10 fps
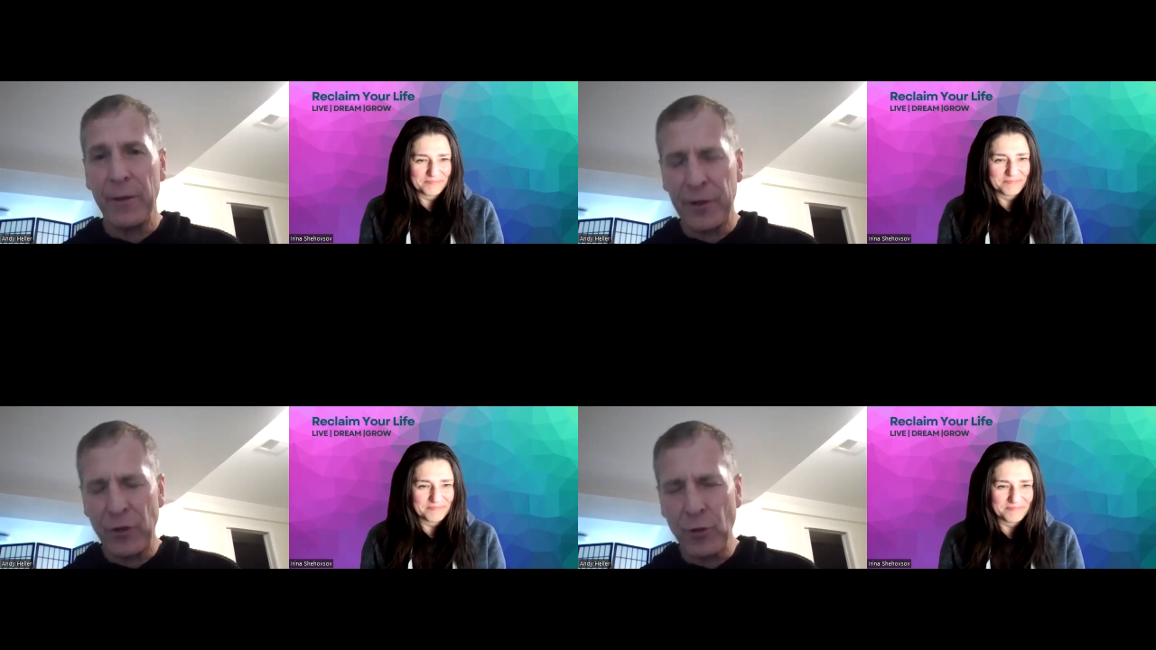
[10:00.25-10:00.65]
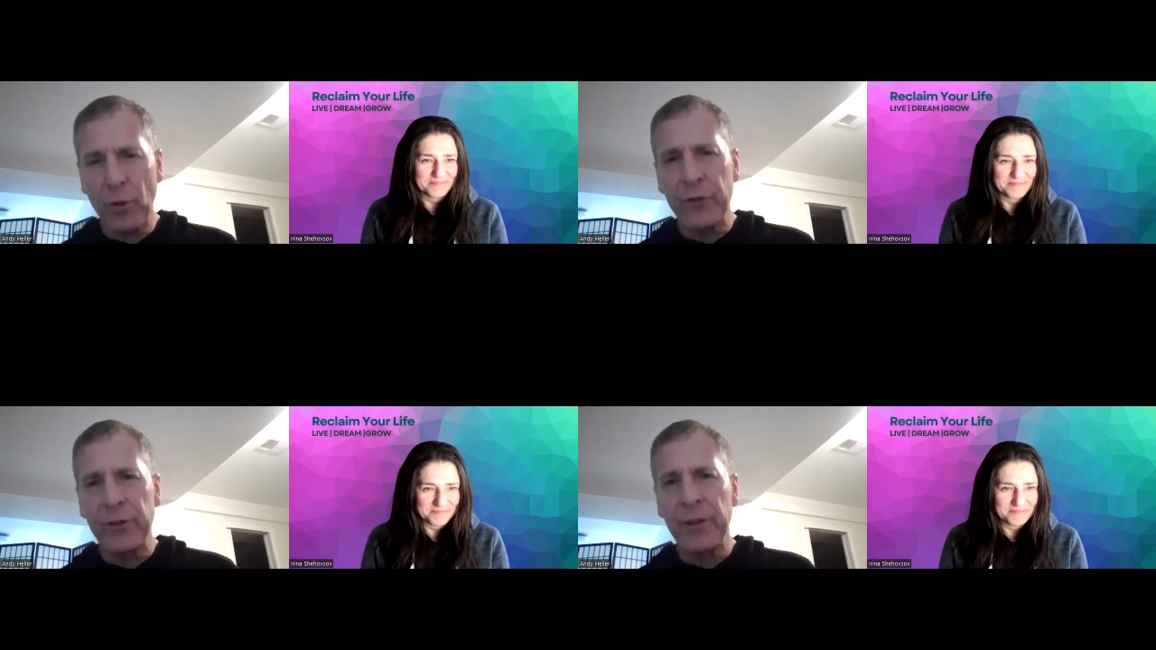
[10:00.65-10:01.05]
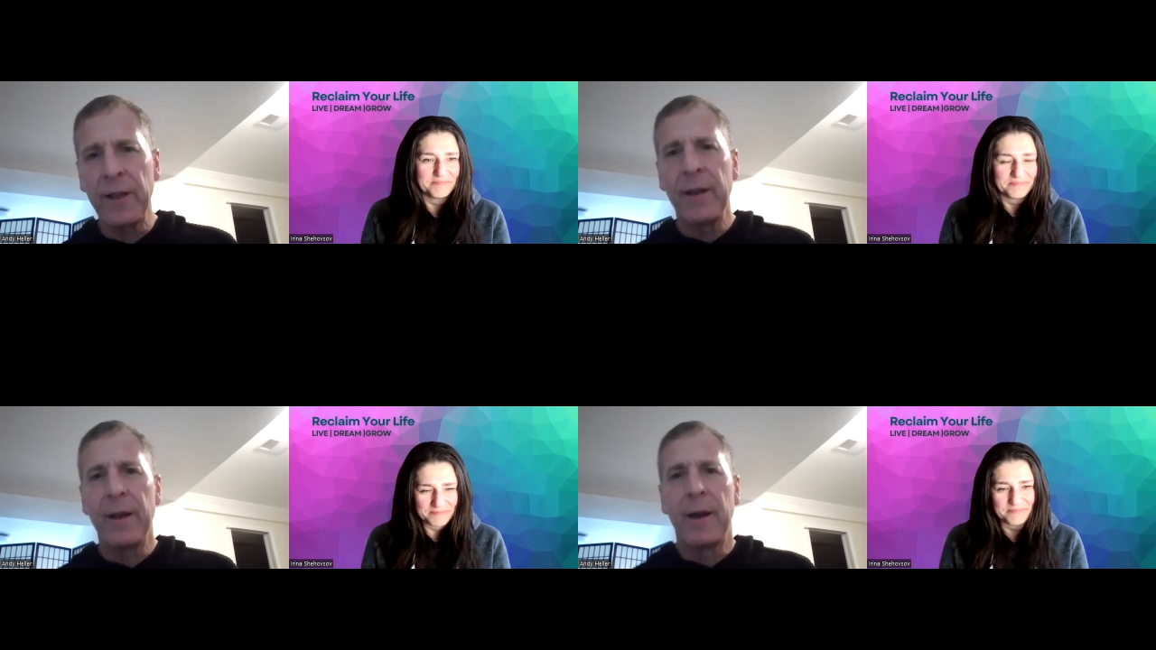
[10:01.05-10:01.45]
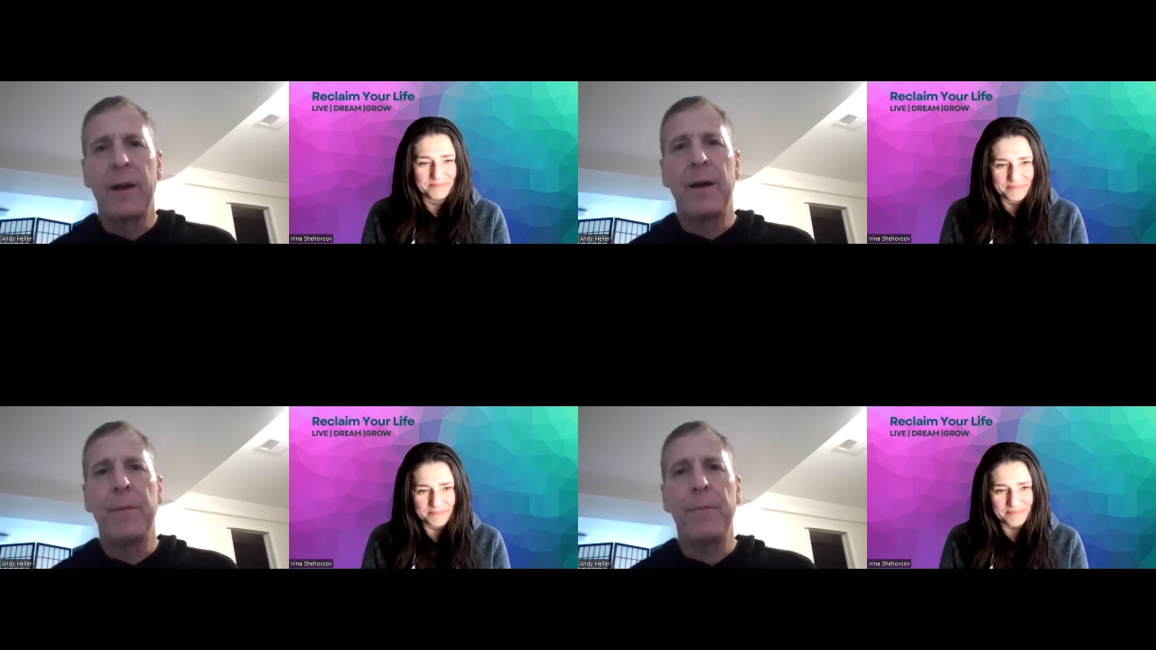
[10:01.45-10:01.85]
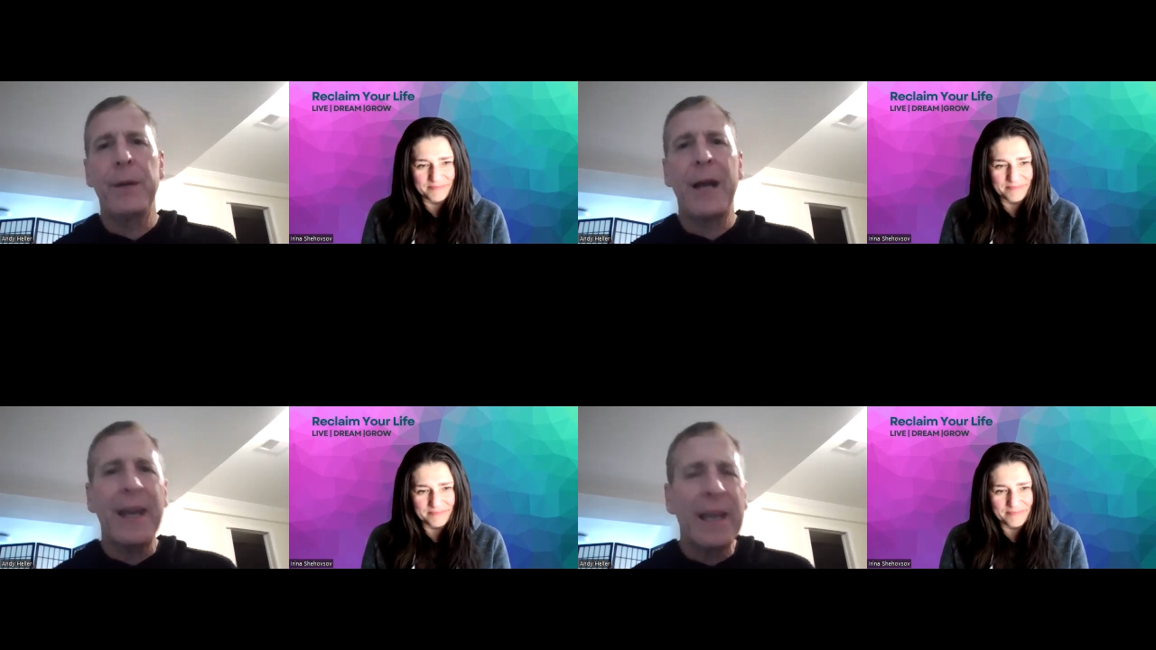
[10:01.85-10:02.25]
Speaker 1: Um, but I can also tell
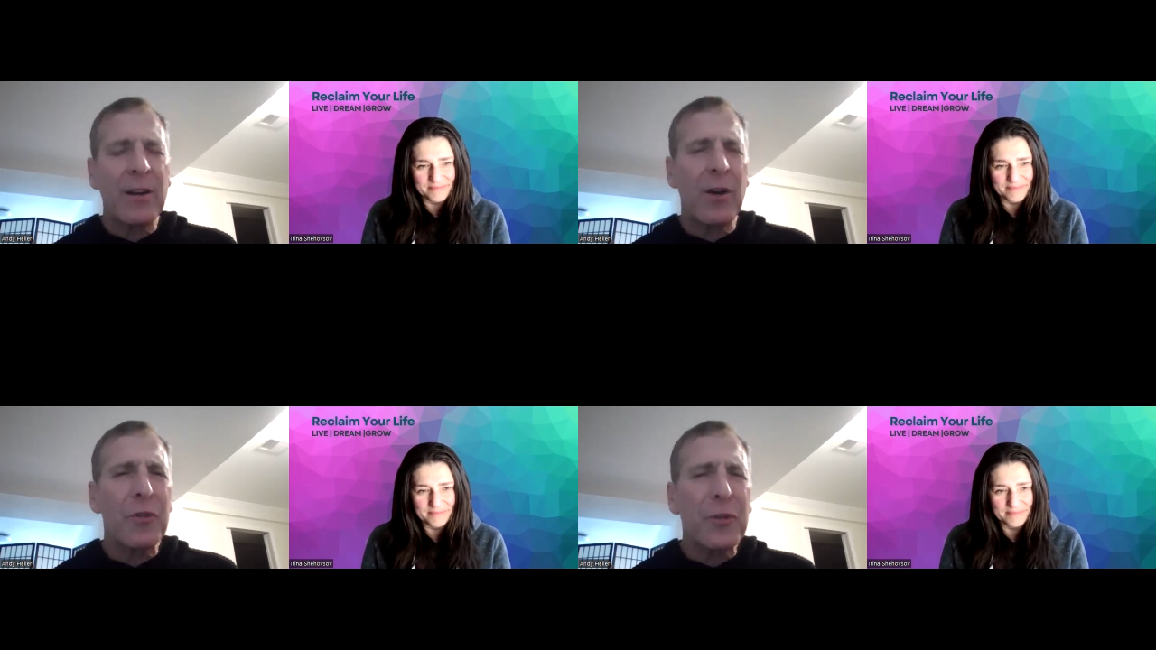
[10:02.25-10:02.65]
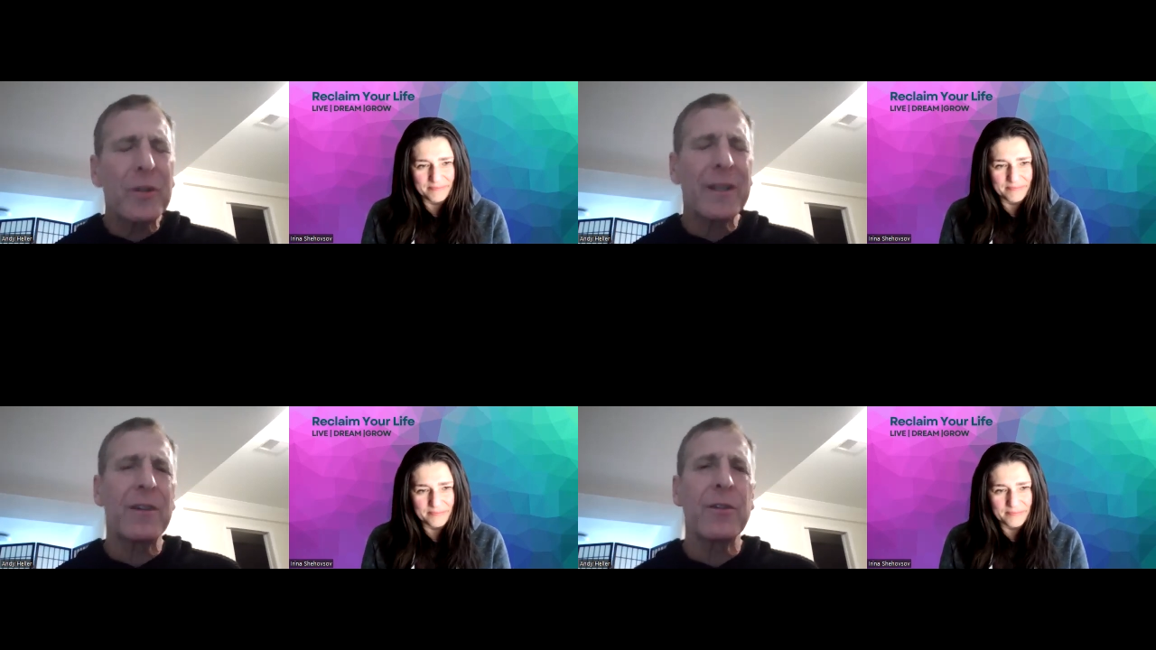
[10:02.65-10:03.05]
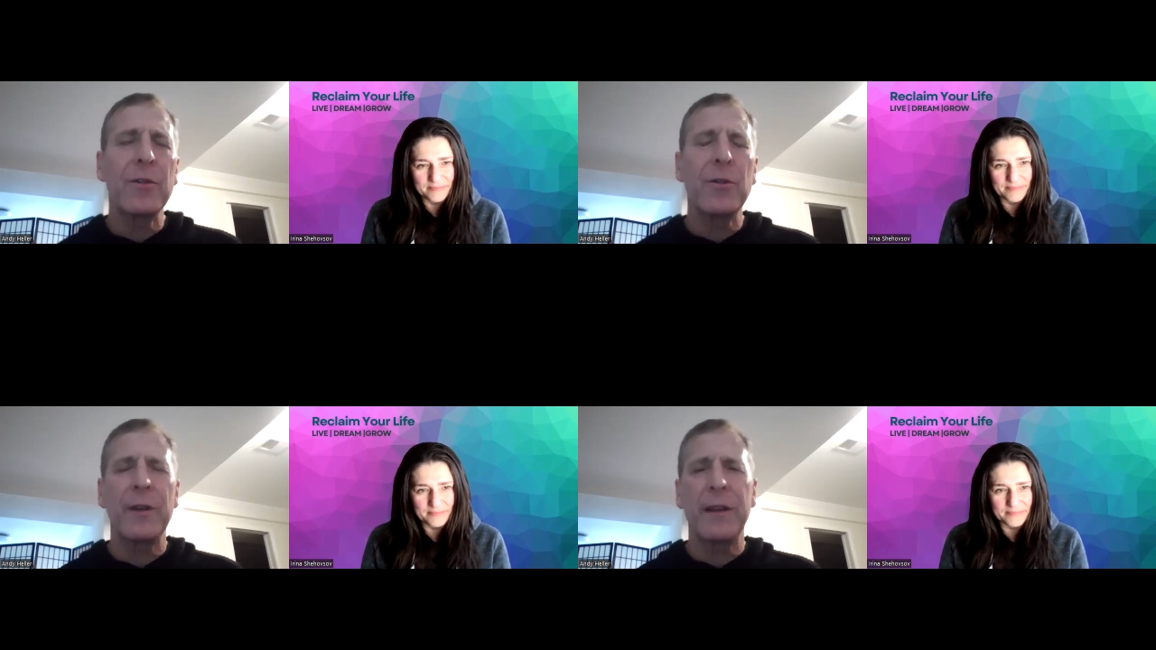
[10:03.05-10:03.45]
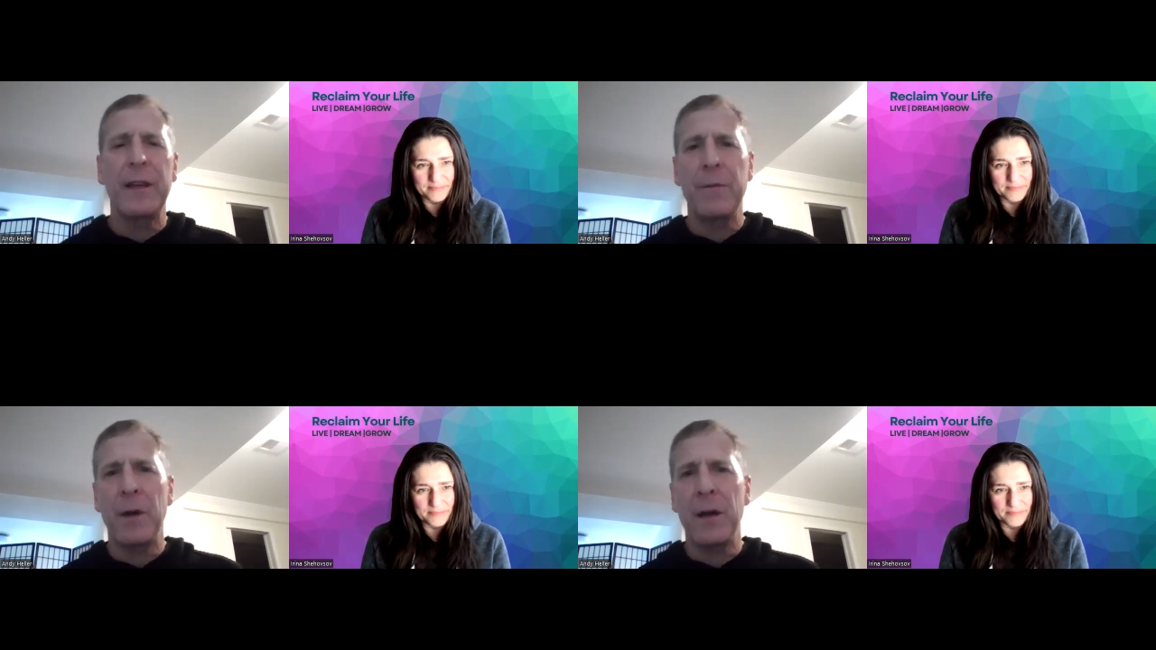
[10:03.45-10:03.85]
you in my own